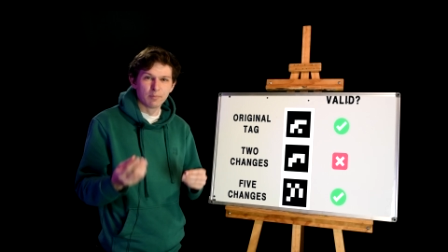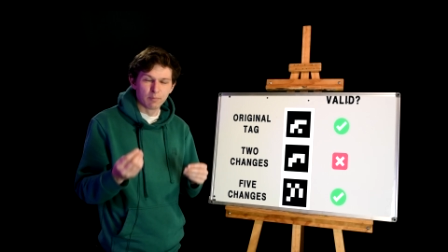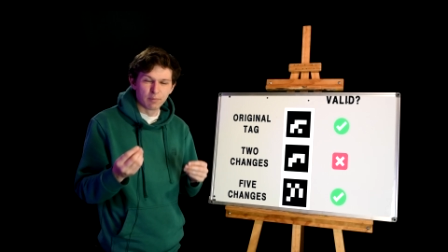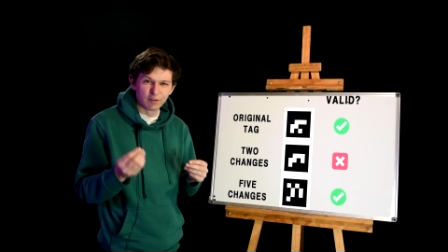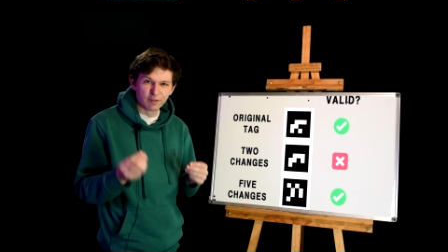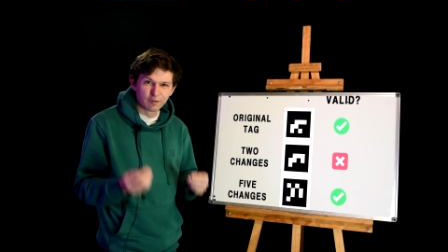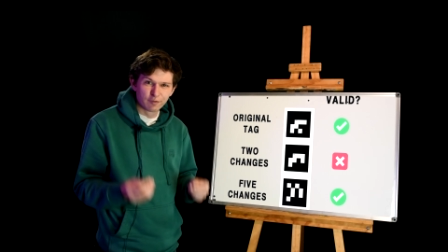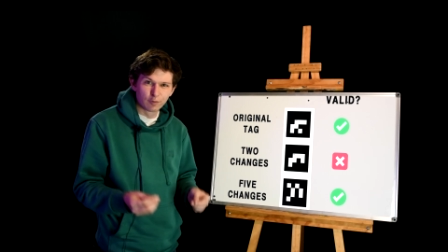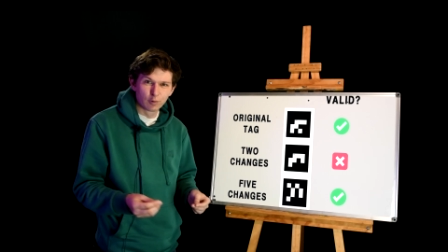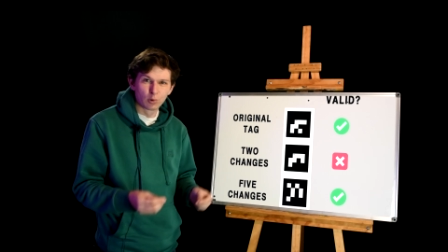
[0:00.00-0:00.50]

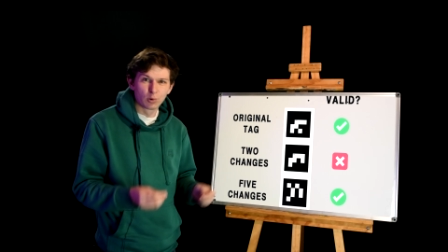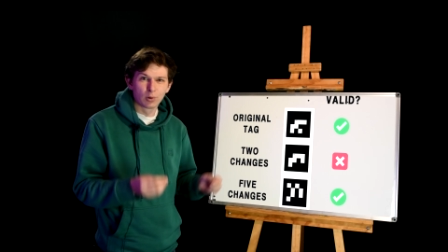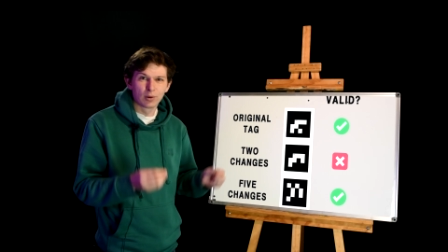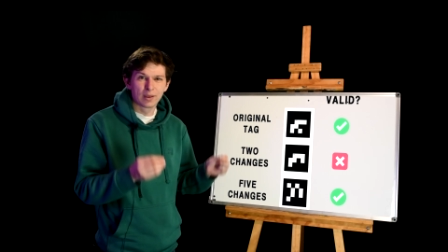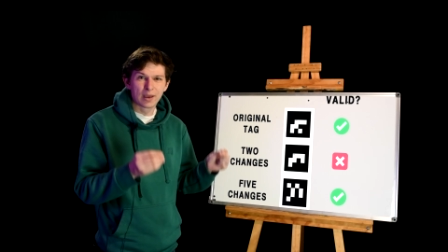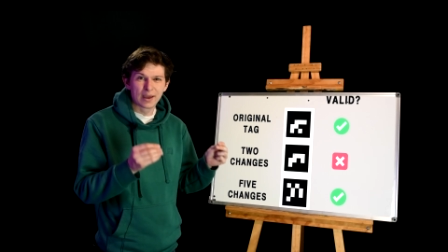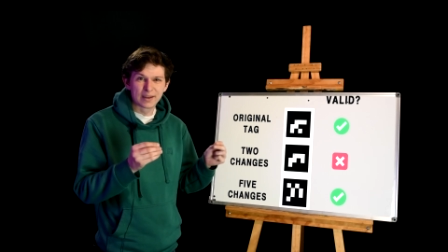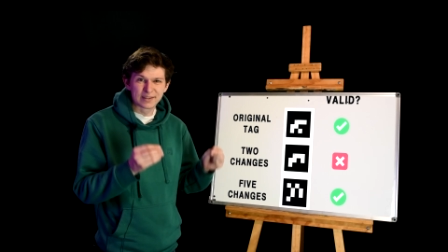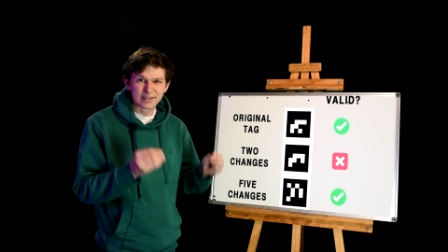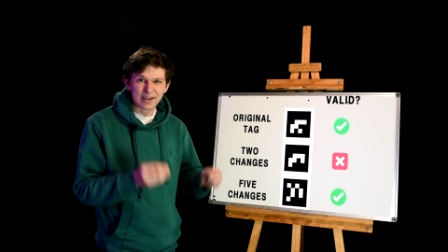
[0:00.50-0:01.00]

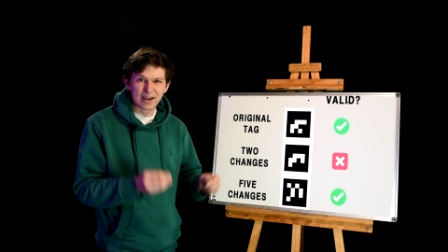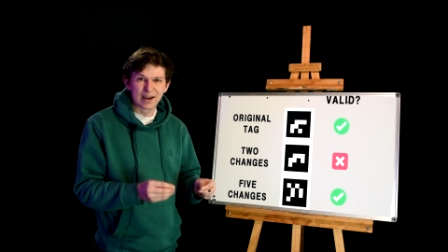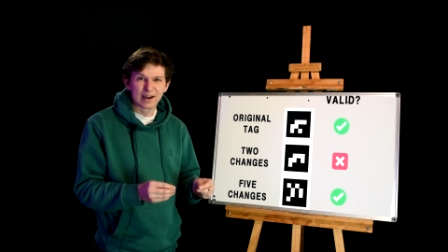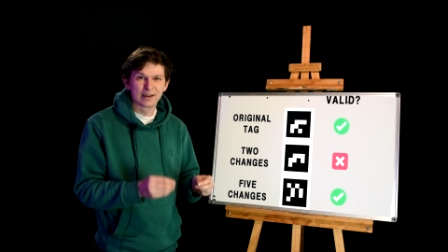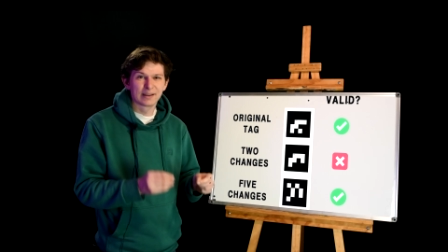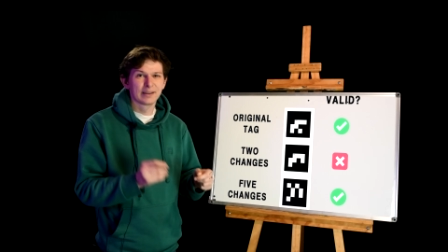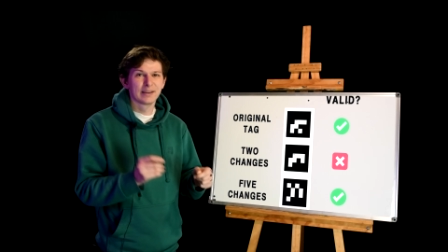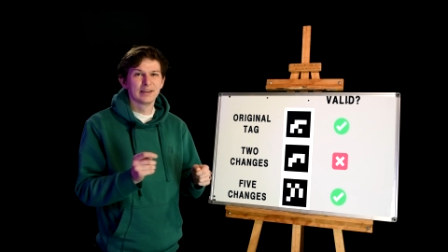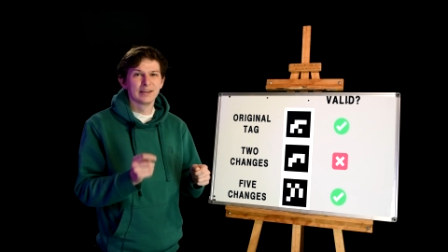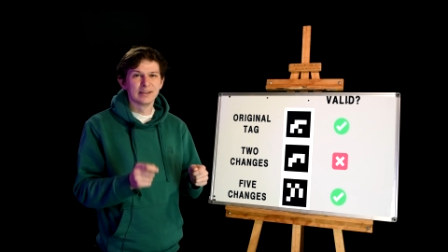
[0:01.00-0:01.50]
before a
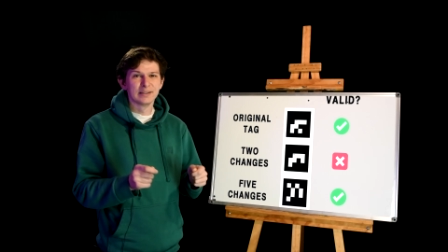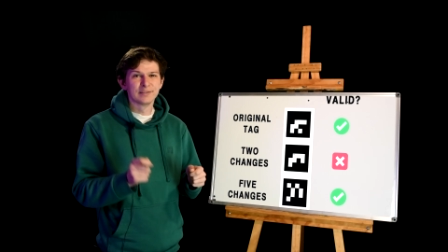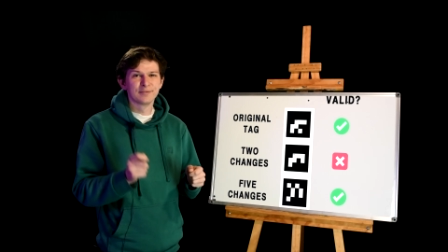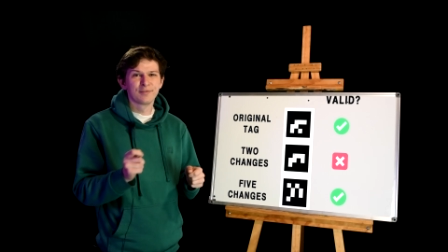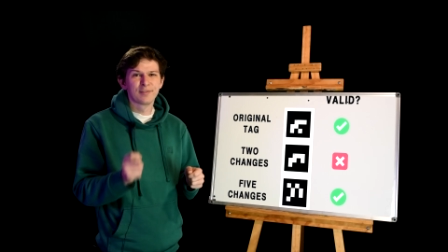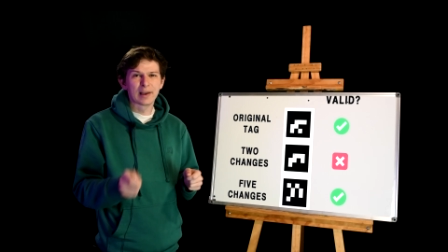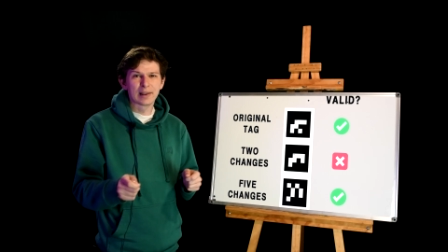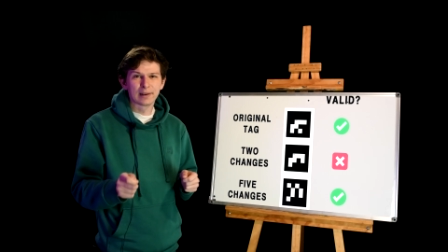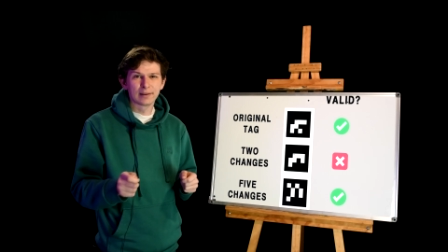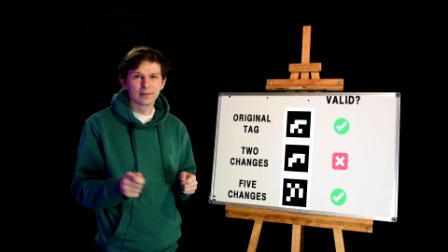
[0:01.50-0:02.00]
target is
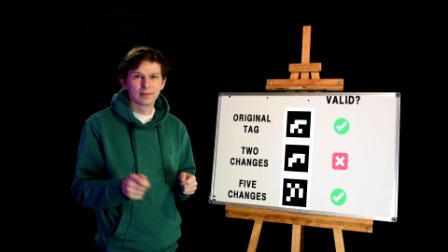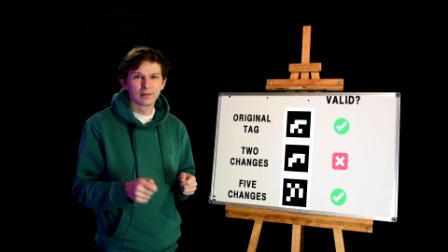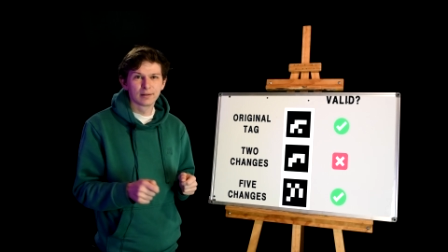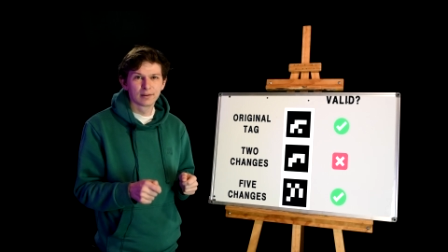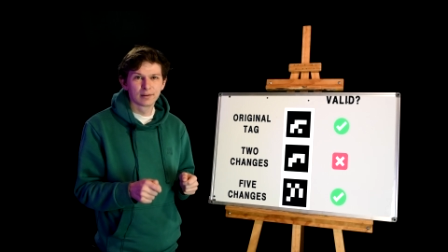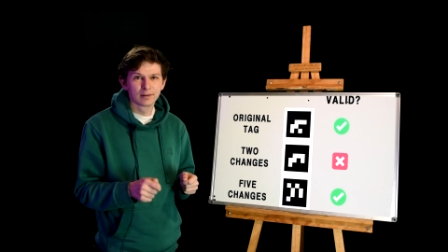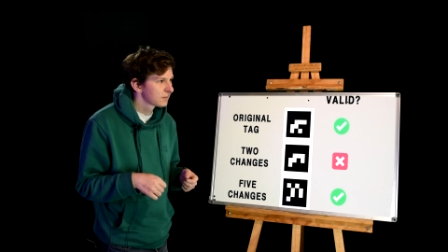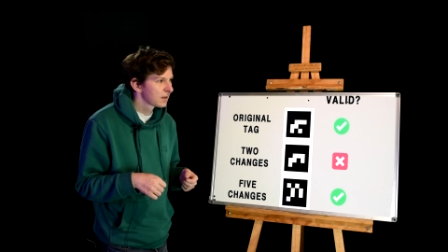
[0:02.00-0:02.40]
valid.